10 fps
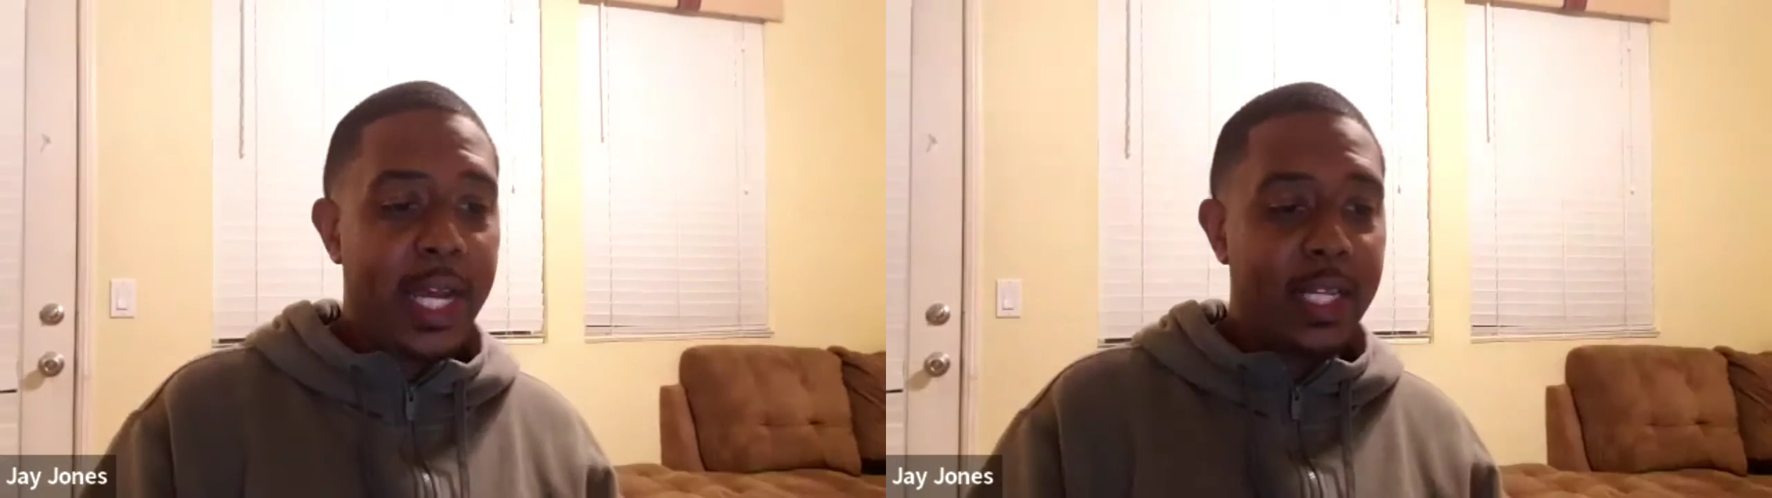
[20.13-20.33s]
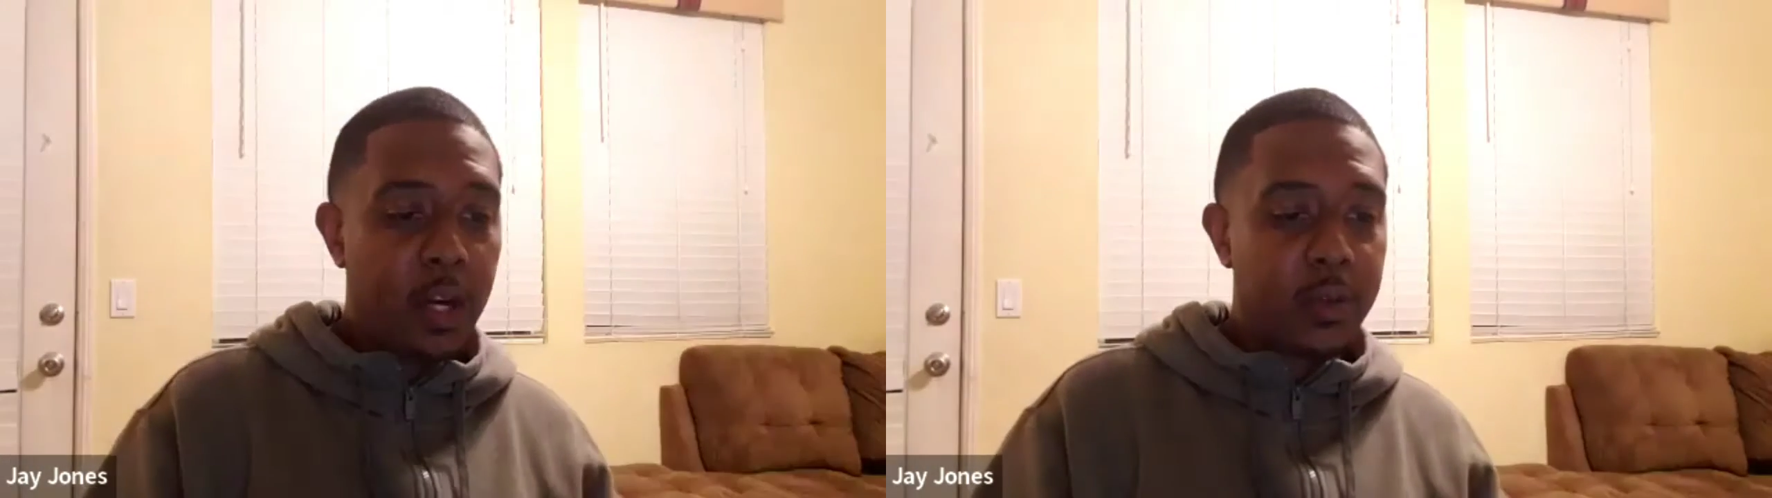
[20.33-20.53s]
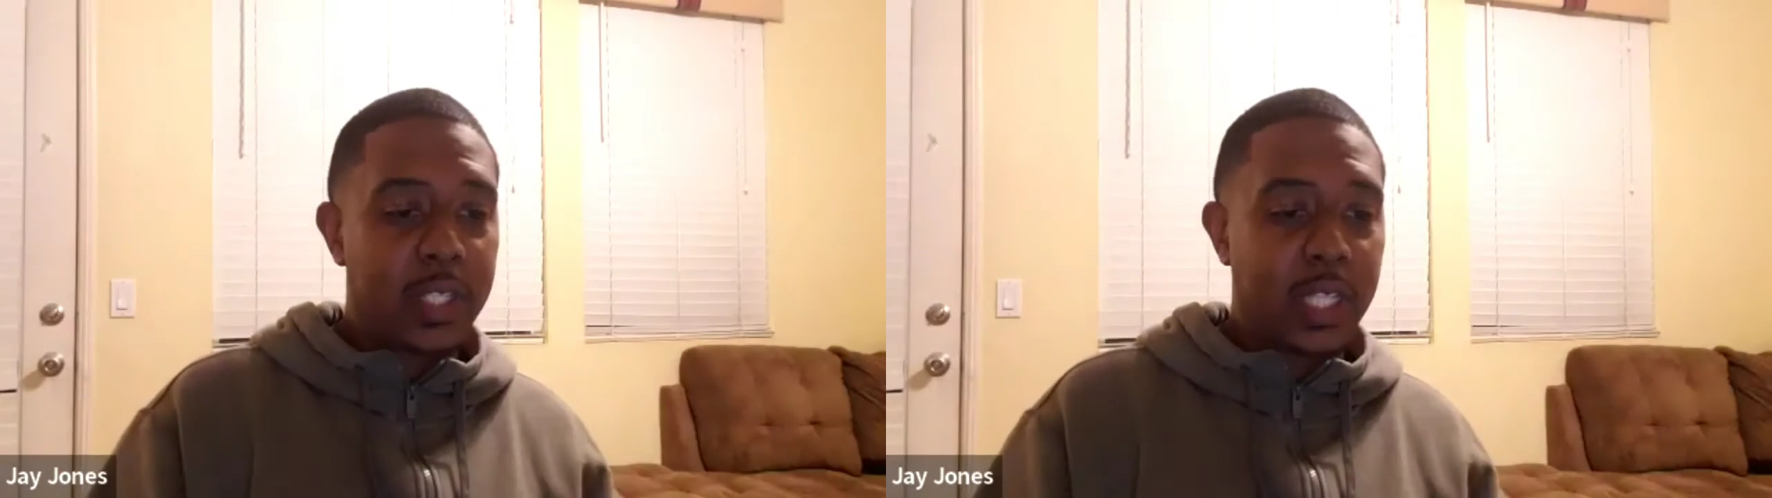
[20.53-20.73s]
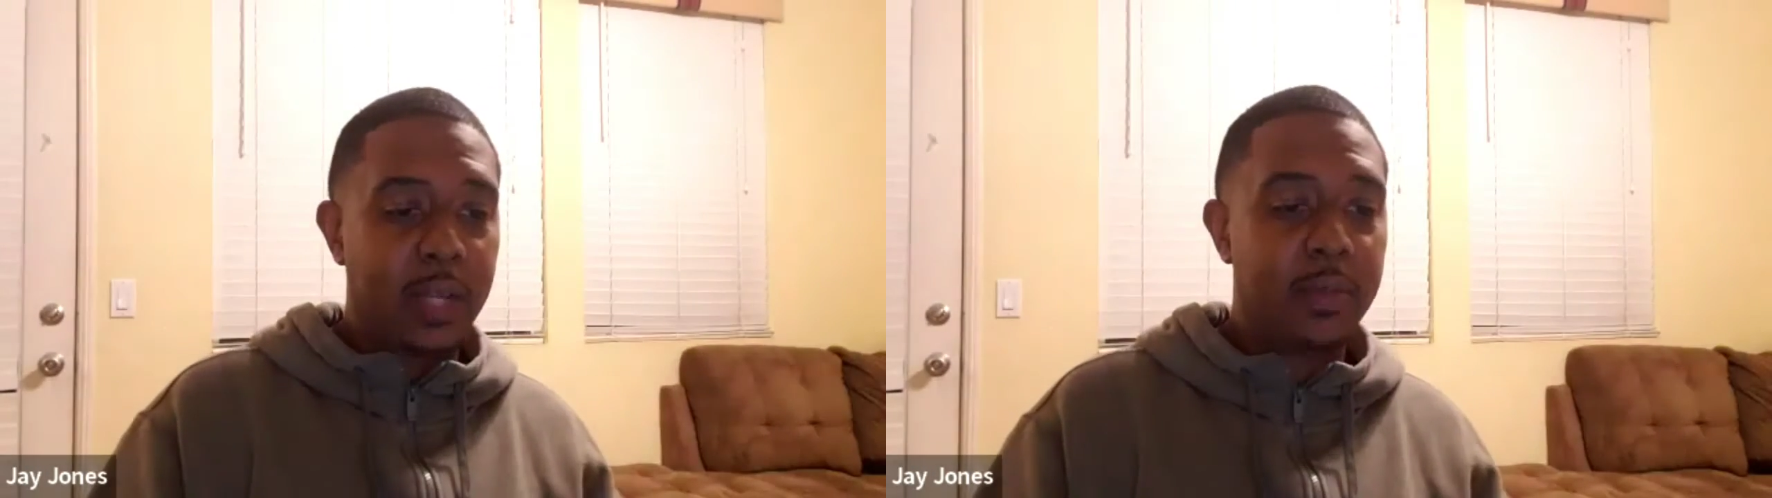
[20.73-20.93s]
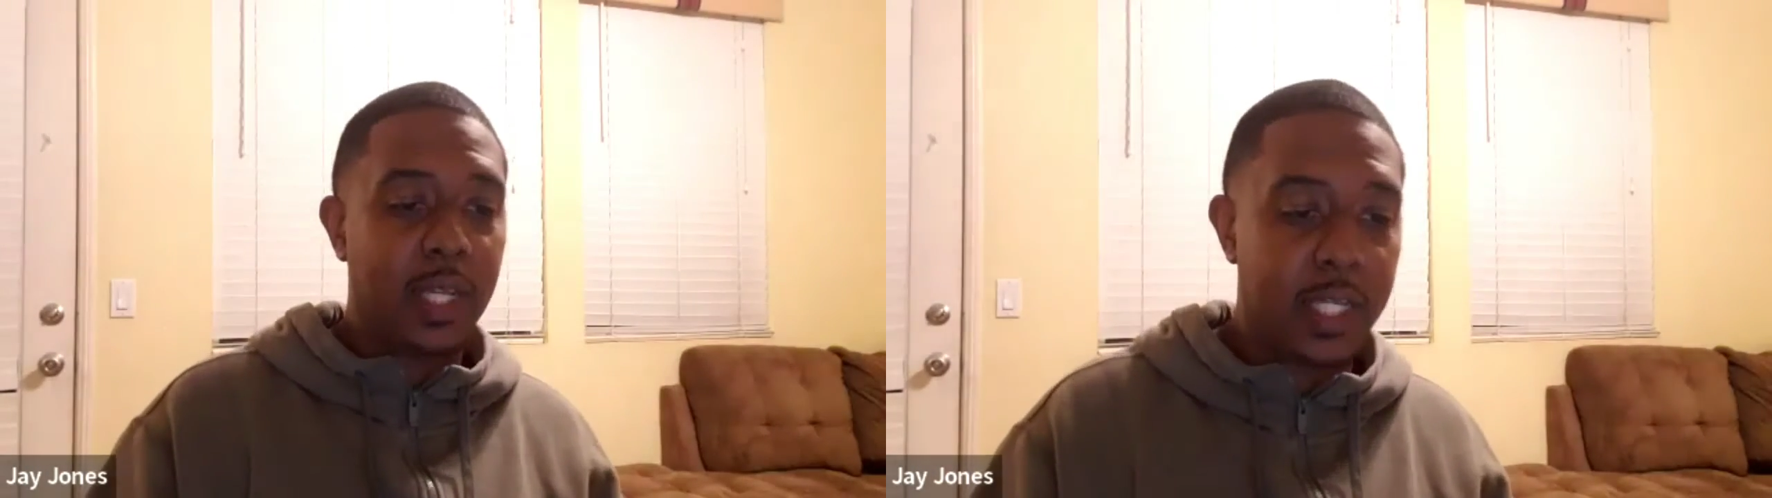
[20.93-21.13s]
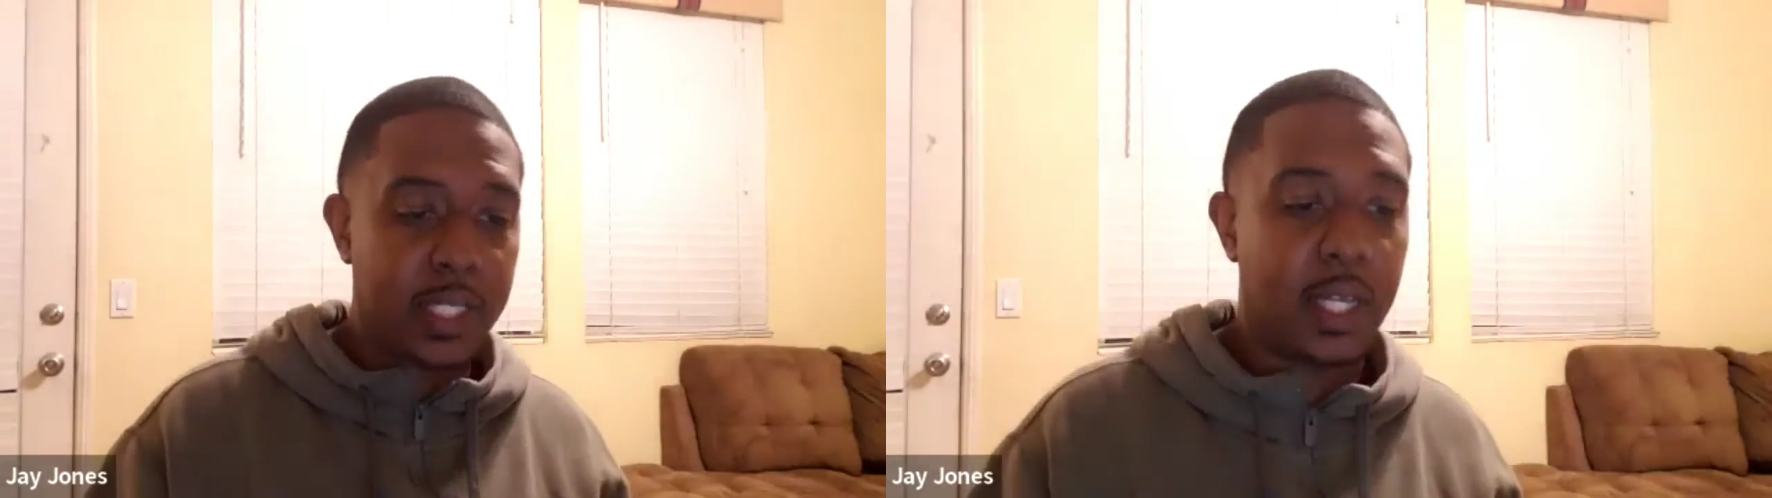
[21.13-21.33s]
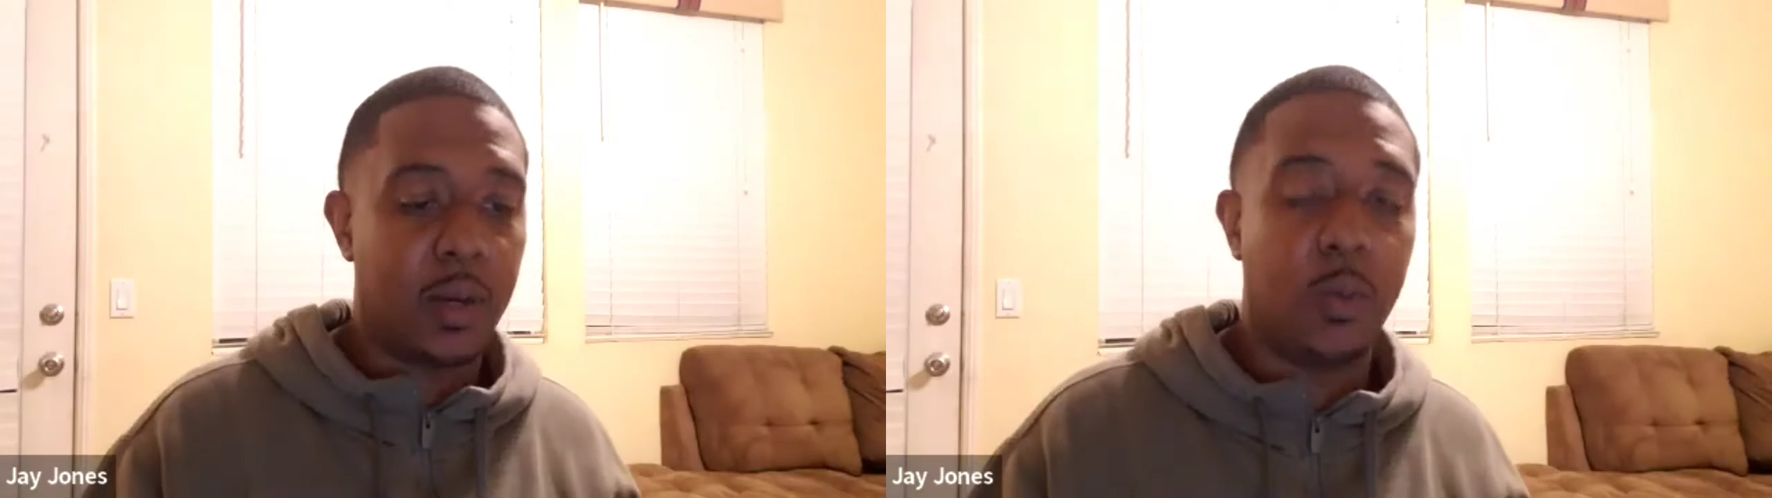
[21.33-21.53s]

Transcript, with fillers: and don't seem to listen.